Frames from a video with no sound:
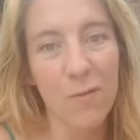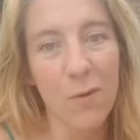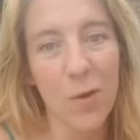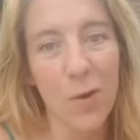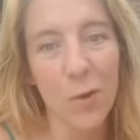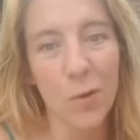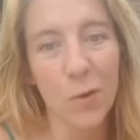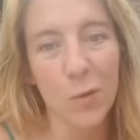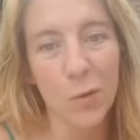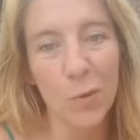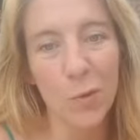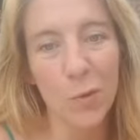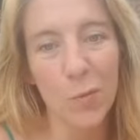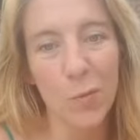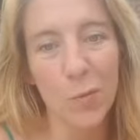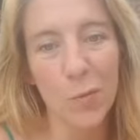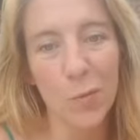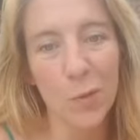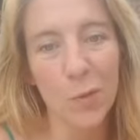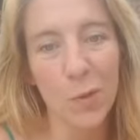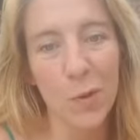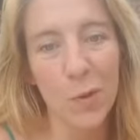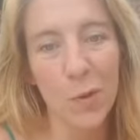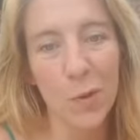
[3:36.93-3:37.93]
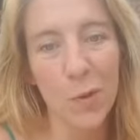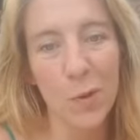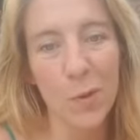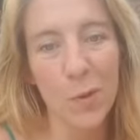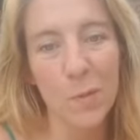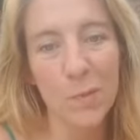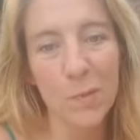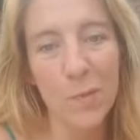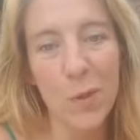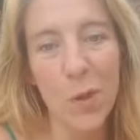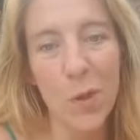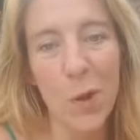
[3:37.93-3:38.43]

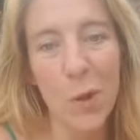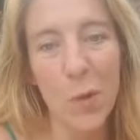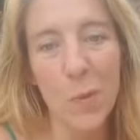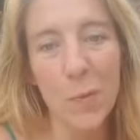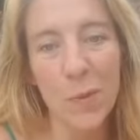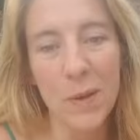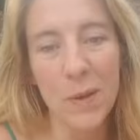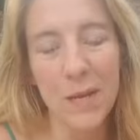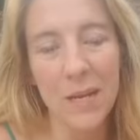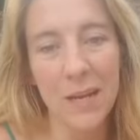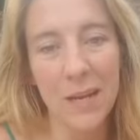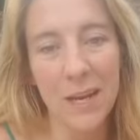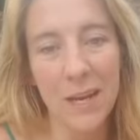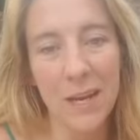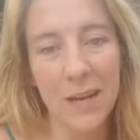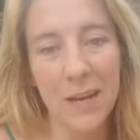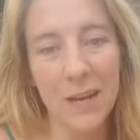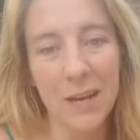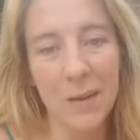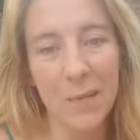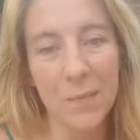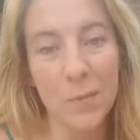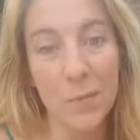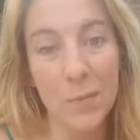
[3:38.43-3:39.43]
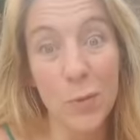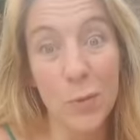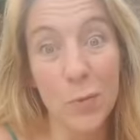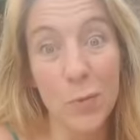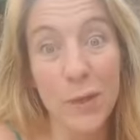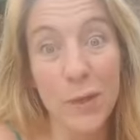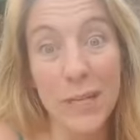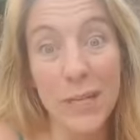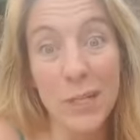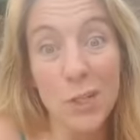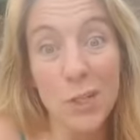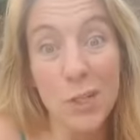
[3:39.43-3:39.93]
vulnerable opening
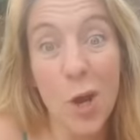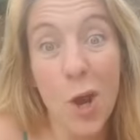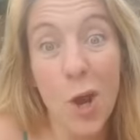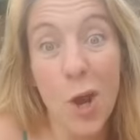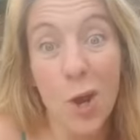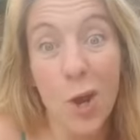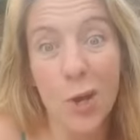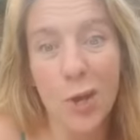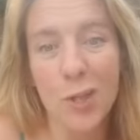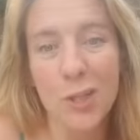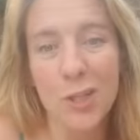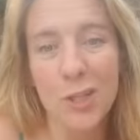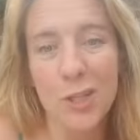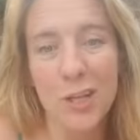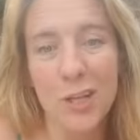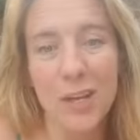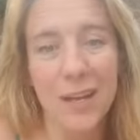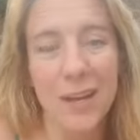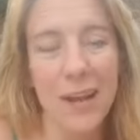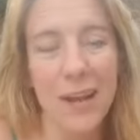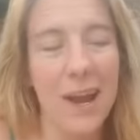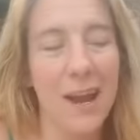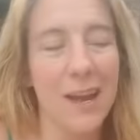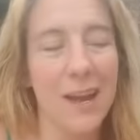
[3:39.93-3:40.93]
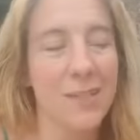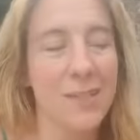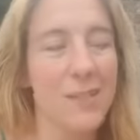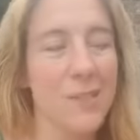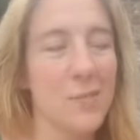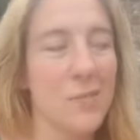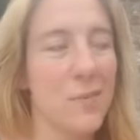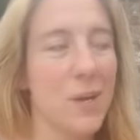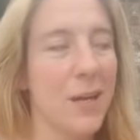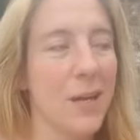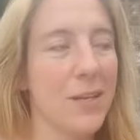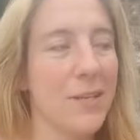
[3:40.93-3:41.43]
recharging
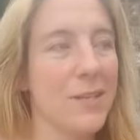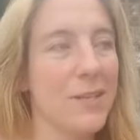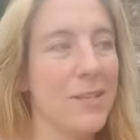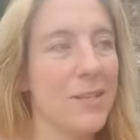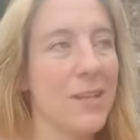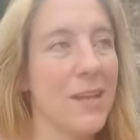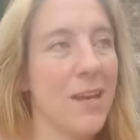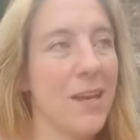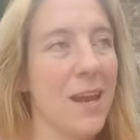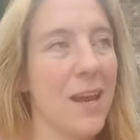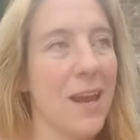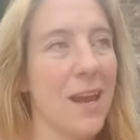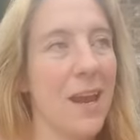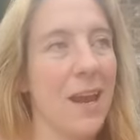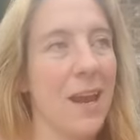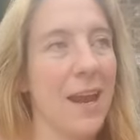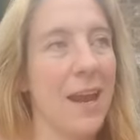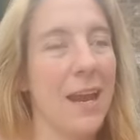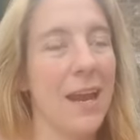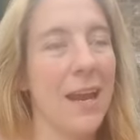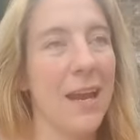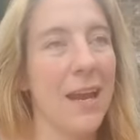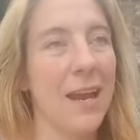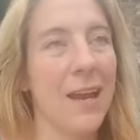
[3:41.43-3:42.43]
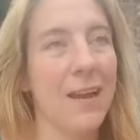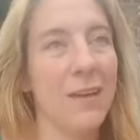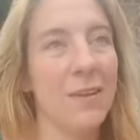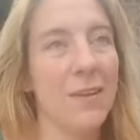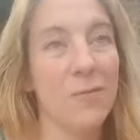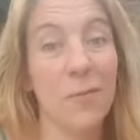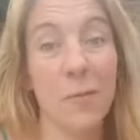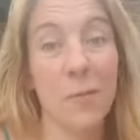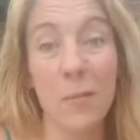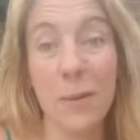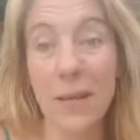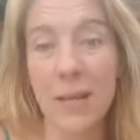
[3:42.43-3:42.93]
aspect.
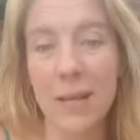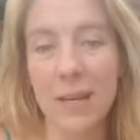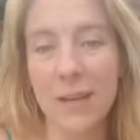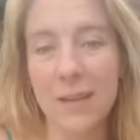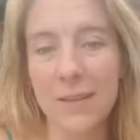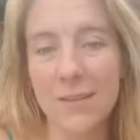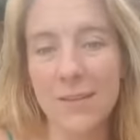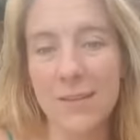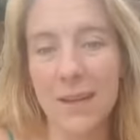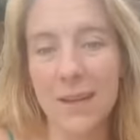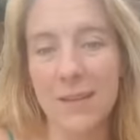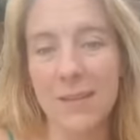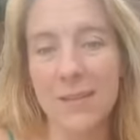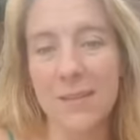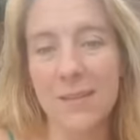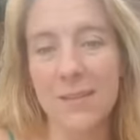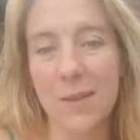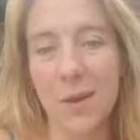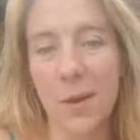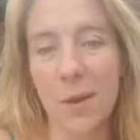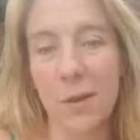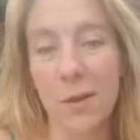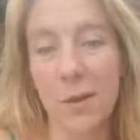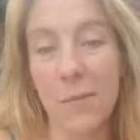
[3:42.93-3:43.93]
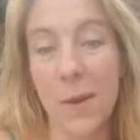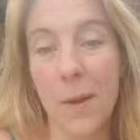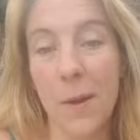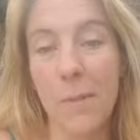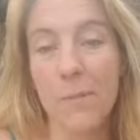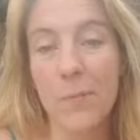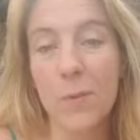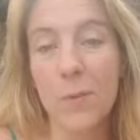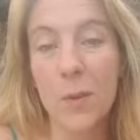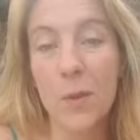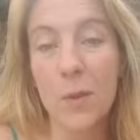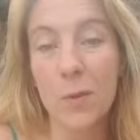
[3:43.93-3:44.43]
And for me, sex is all
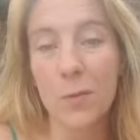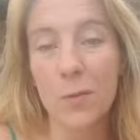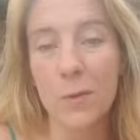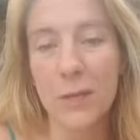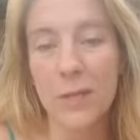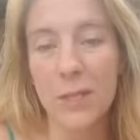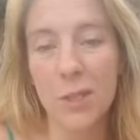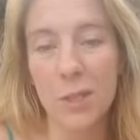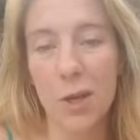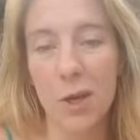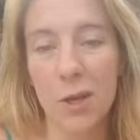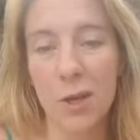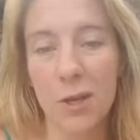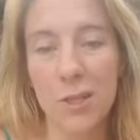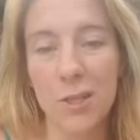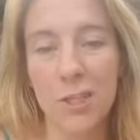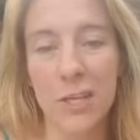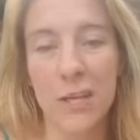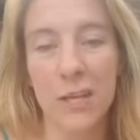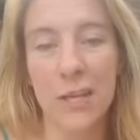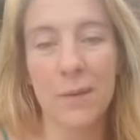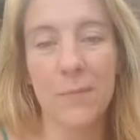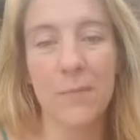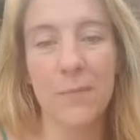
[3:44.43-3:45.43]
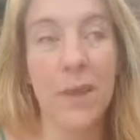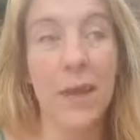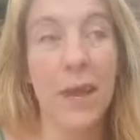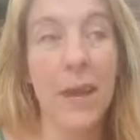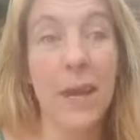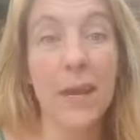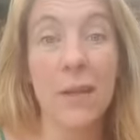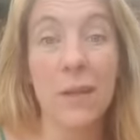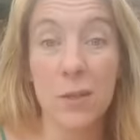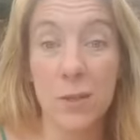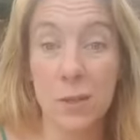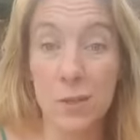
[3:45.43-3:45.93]
about recharging.
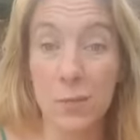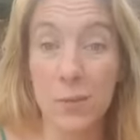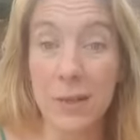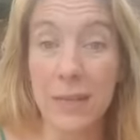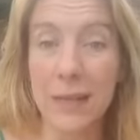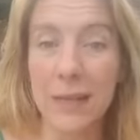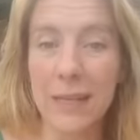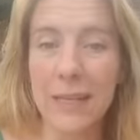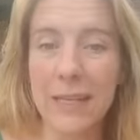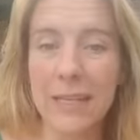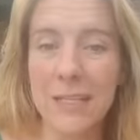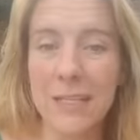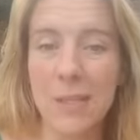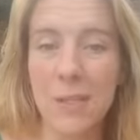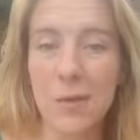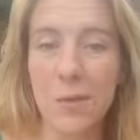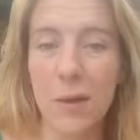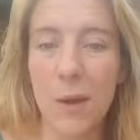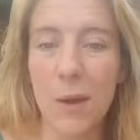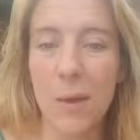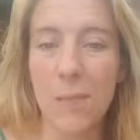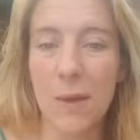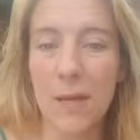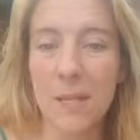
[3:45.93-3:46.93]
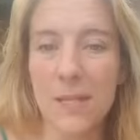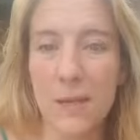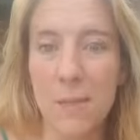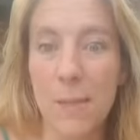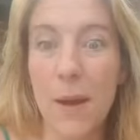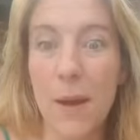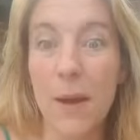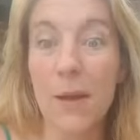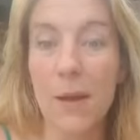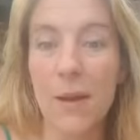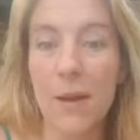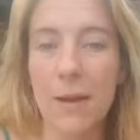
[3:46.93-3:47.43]
There's release to it, but it's
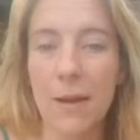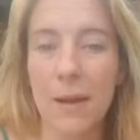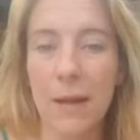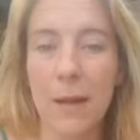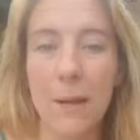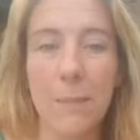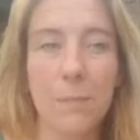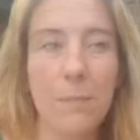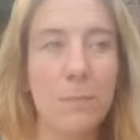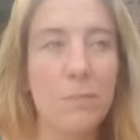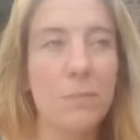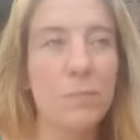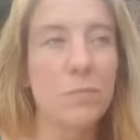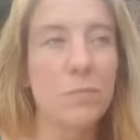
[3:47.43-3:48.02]
about kind of like